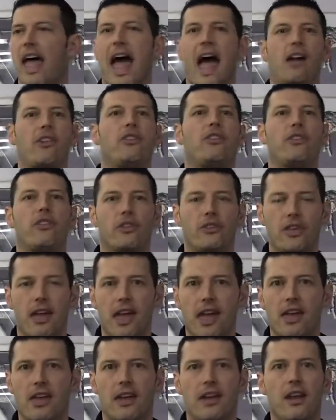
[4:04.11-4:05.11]
Actions are
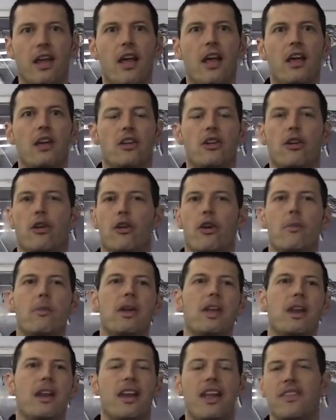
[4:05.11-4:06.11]
taken. You know what I
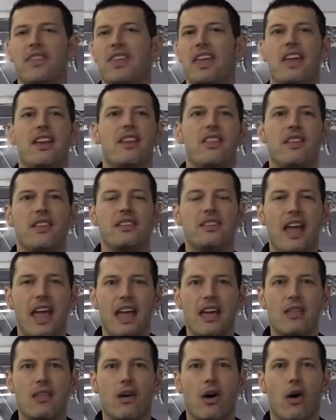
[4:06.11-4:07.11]
mean? And at the end of the
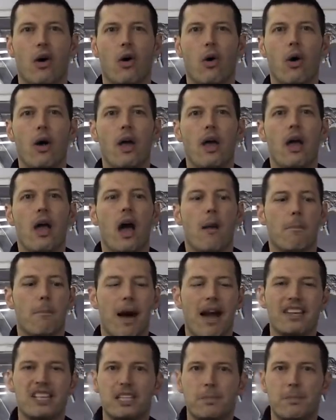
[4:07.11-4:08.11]
day, though,
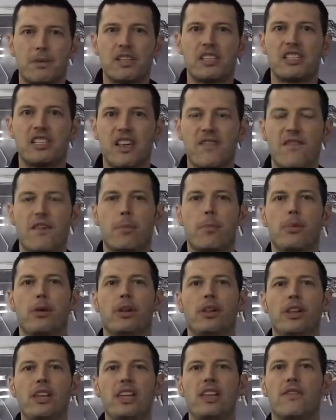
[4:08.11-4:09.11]
my specific
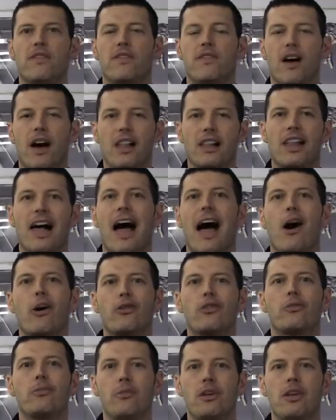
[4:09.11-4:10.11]
belief
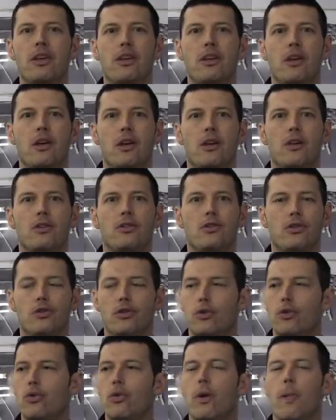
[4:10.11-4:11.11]
allows me
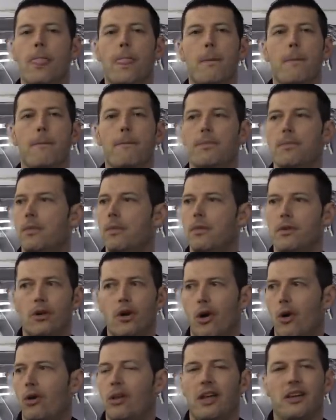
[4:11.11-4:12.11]
to
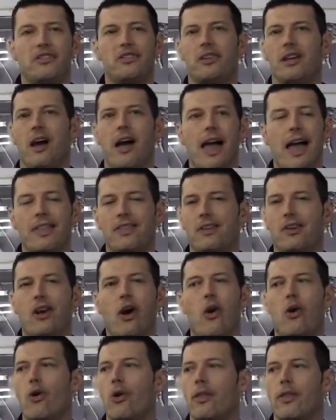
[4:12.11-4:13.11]
go, listen, at the
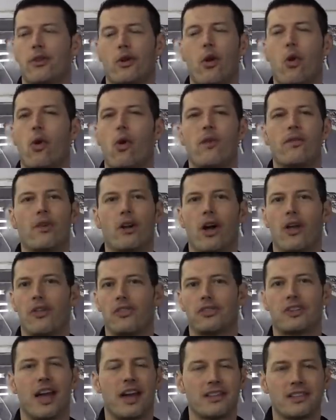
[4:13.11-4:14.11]
core of it all,
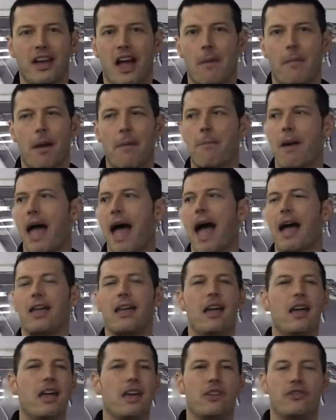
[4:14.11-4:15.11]
this guy's got my
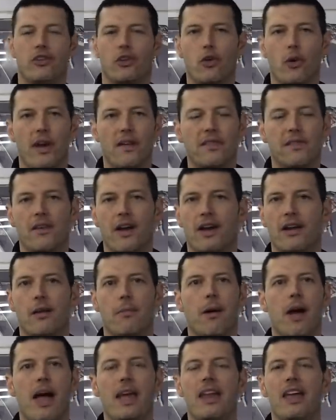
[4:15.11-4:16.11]
back. He's a great friend
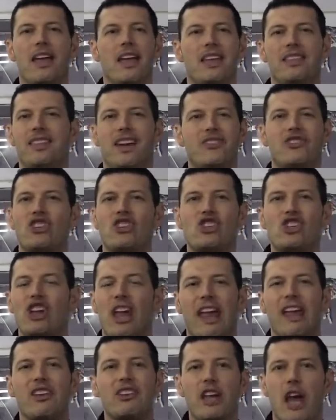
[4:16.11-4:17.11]
of mine. It doesn't
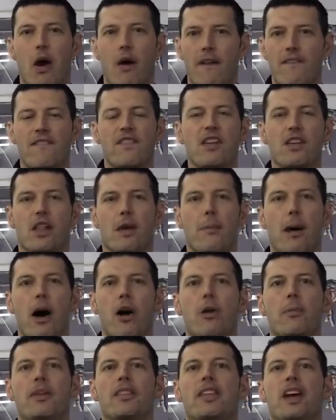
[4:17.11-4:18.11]
change how I feel
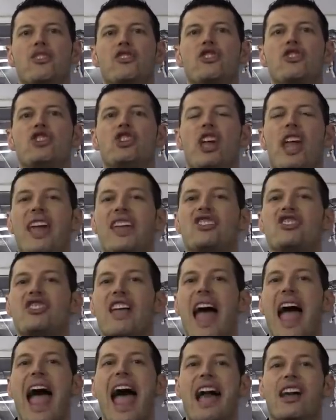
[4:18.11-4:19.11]
about him. It doesn't change
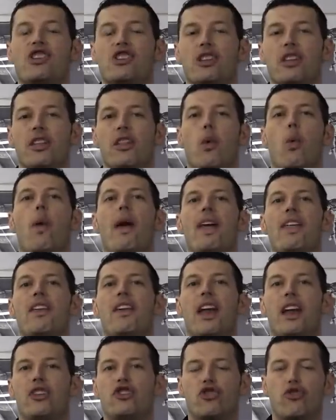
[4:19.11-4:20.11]
the action in the way
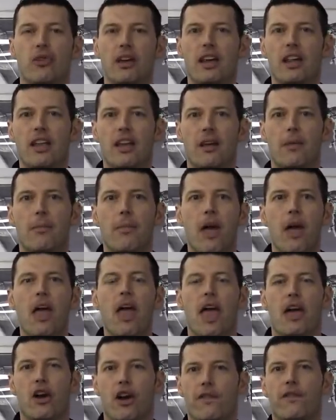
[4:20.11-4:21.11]
that I treat him,
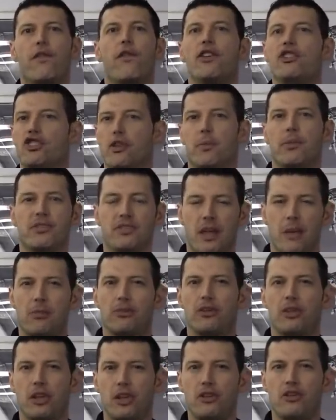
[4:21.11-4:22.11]
and our friendship is
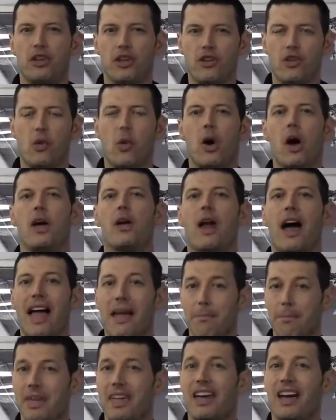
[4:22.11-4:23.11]
able to continue on.
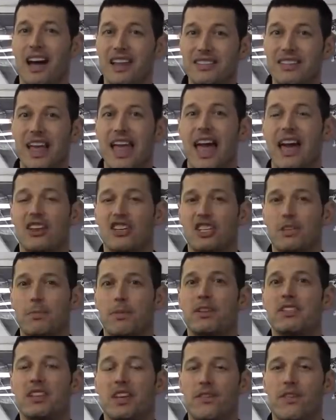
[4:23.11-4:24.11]
Because I had a
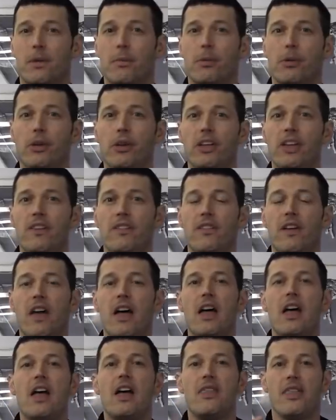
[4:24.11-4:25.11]
specific belief
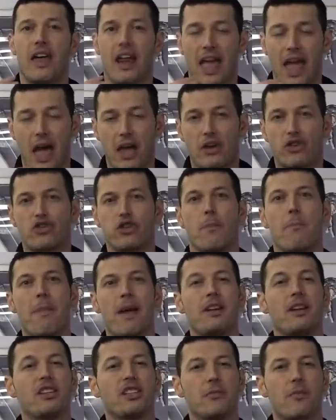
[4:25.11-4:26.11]
that I had a
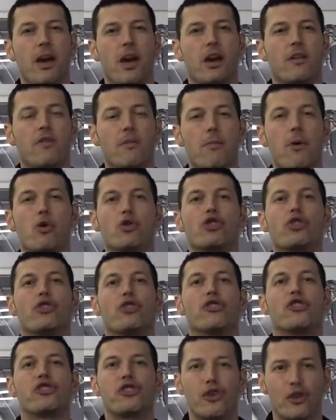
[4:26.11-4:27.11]
tremendous amount of
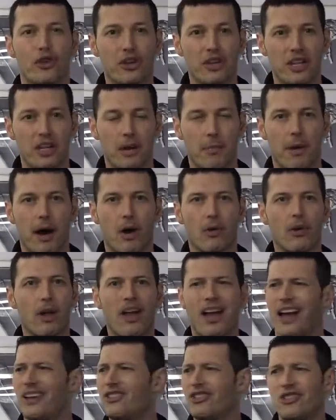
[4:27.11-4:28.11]
emotional certainty about.
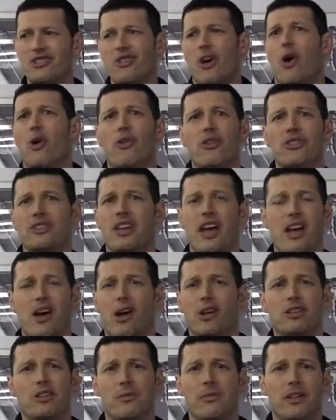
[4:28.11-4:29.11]
I just know this guy
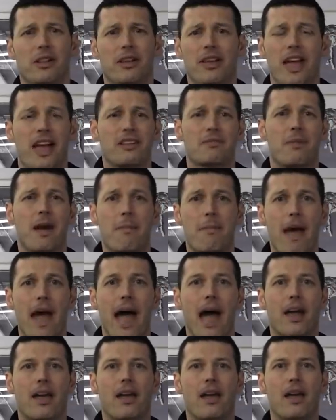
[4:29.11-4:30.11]
ultimately has my
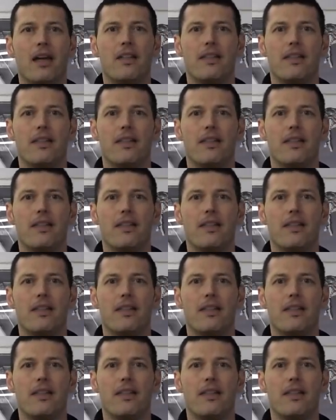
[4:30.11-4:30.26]
back.